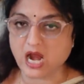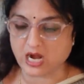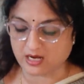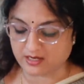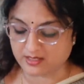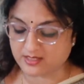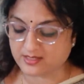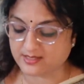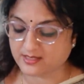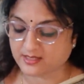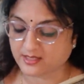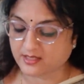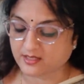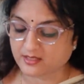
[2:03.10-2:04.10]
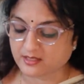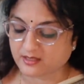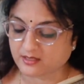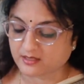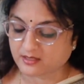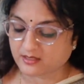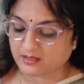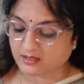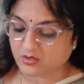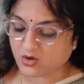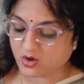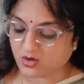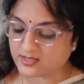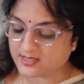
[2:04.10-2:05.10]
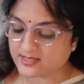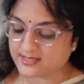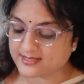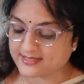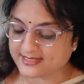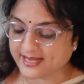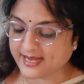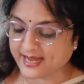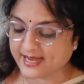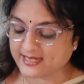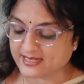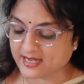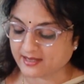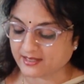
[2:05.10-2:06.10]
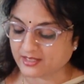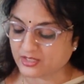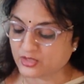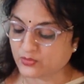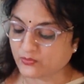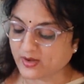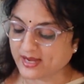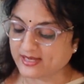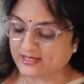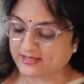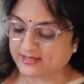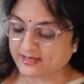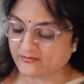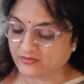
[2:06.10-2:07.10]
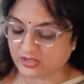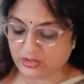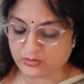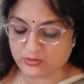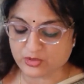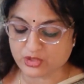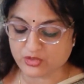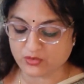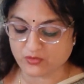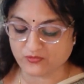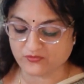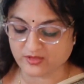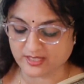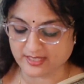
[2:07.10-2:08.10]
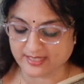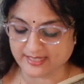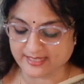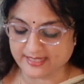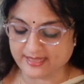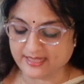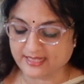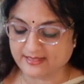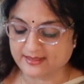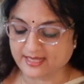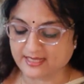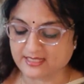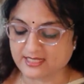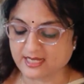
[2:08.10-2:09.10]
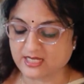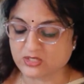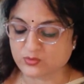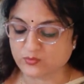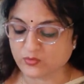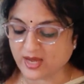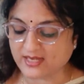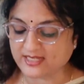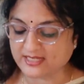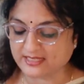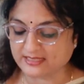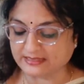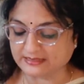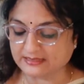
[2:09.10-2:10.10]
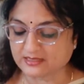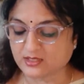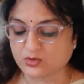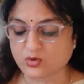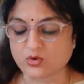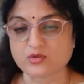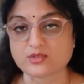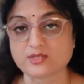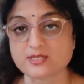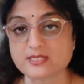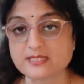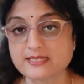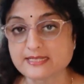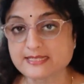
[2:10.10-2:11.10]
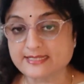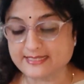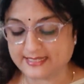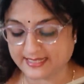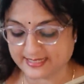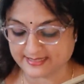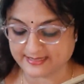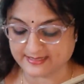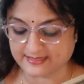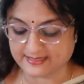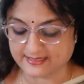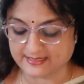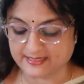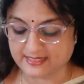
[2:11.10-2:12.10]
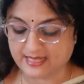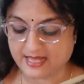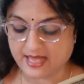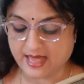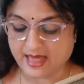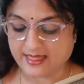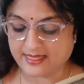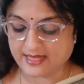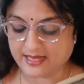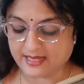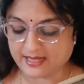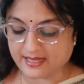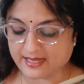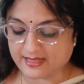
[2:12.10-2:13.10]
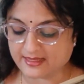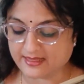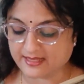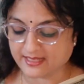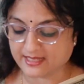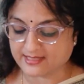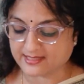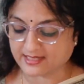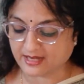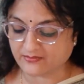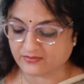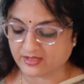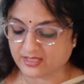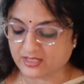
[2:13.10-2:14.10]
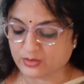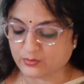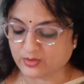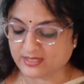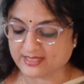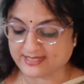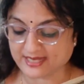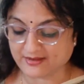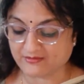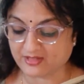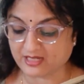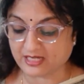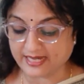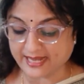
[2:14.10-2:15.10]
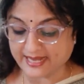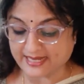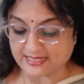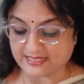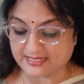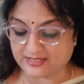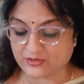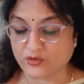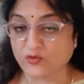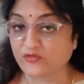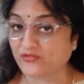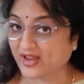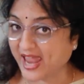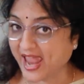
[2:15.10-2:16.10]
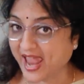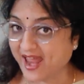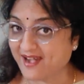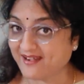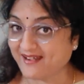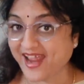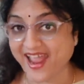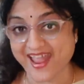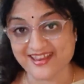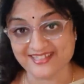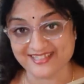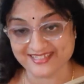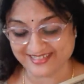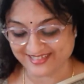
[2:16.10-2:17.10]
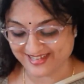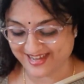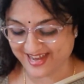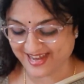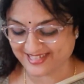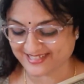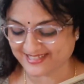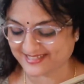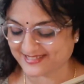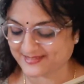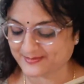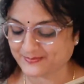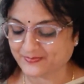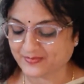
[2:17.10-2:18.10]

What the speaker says: hours, causes day and night, while the revolution of the Earth that takes 1 year causes seasons. The Earth is covered with several layers of air and gases.